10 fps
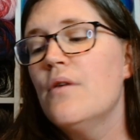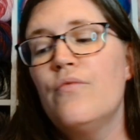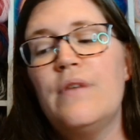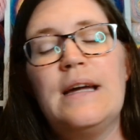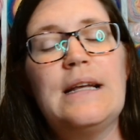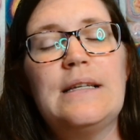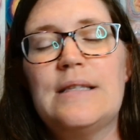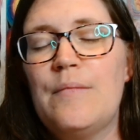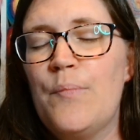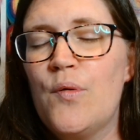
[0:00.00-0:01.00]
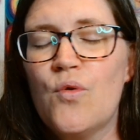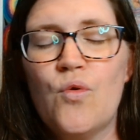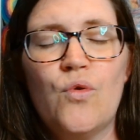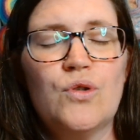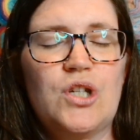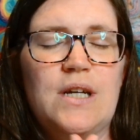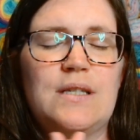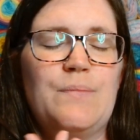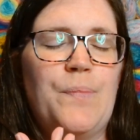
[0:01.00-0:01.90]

Really simple, gorgeous,